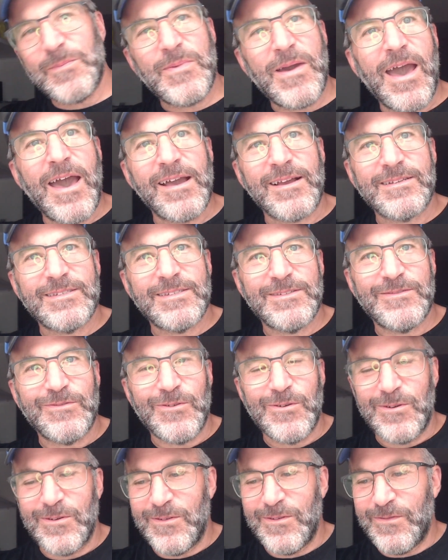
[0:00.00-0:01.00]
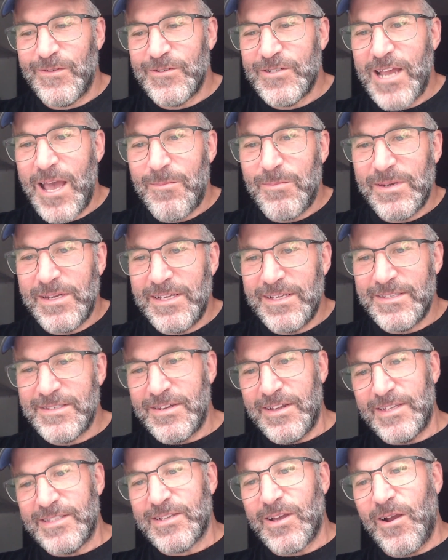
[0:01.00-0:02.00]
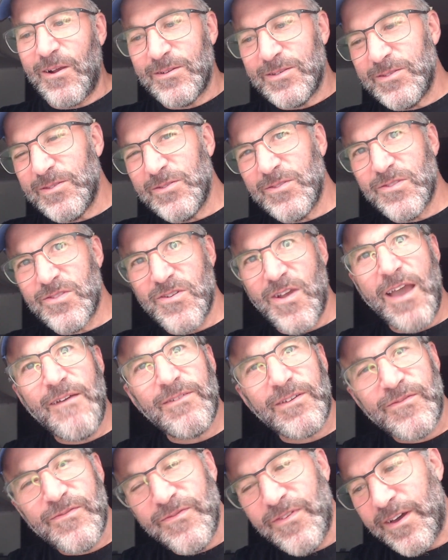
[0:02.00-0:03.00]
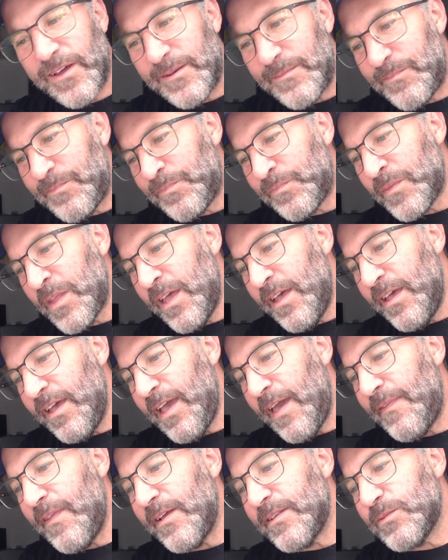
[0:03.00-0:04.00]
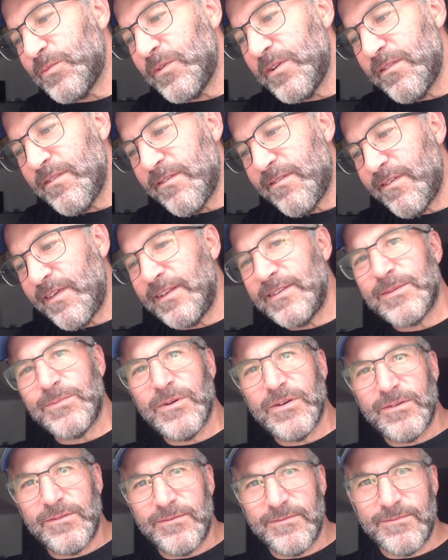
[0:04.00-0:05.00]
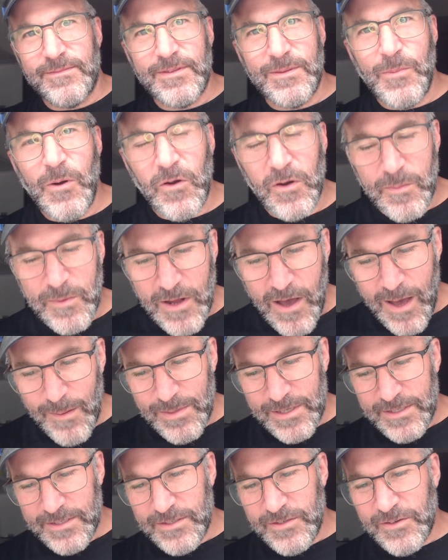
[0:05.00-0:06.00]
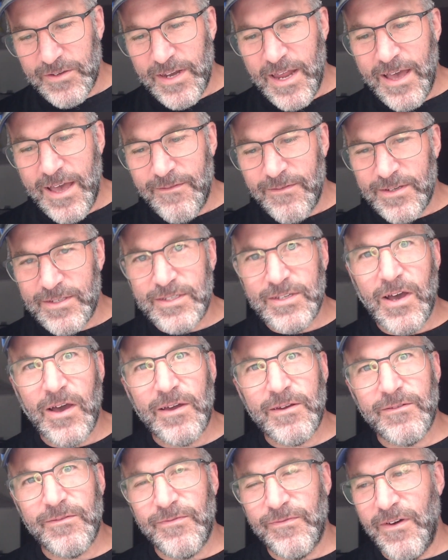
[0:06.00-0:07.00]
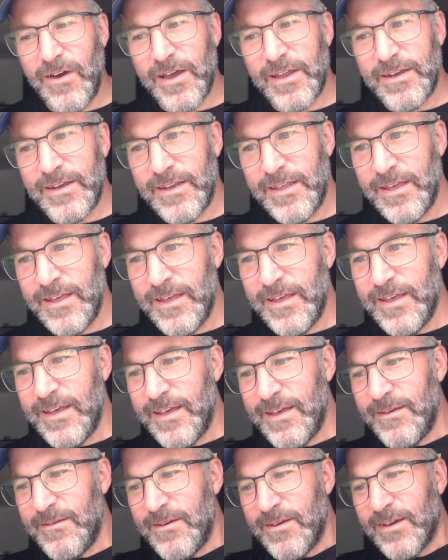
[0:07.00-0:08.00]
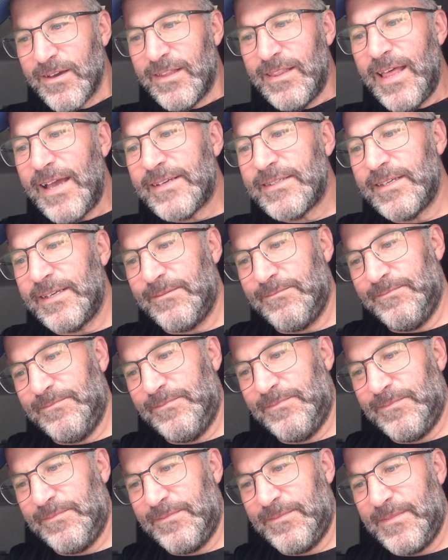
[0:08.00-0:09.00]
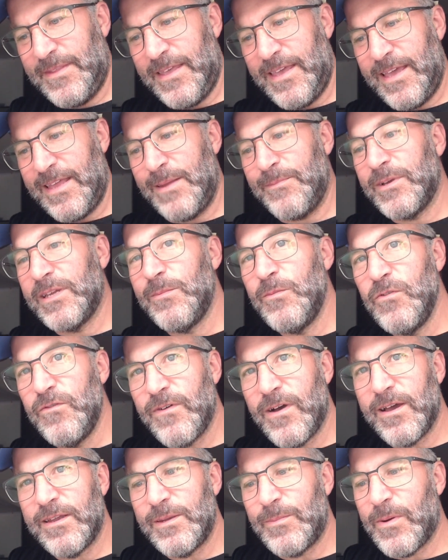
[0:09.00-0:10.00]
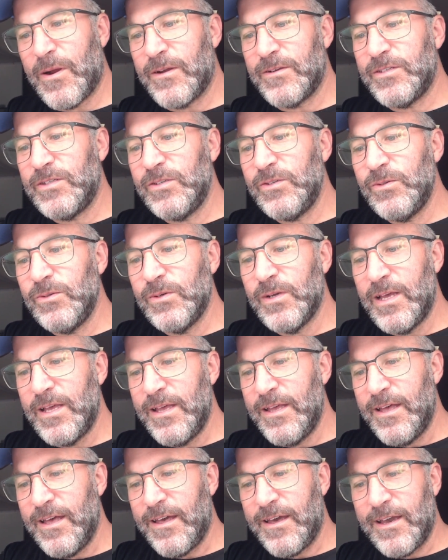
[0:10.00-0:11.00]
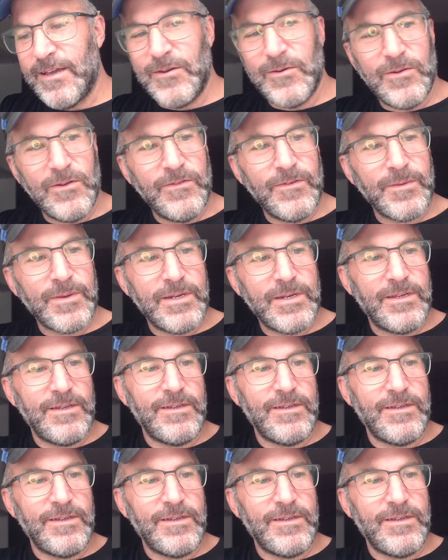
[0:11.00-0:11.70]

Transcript: packs for Japanese nice cards. They're having fun. And that's one of the things about the Pokemon hobby is you can have a ton of fun collecting. And I'm going to move on to part two. I don't know if I'm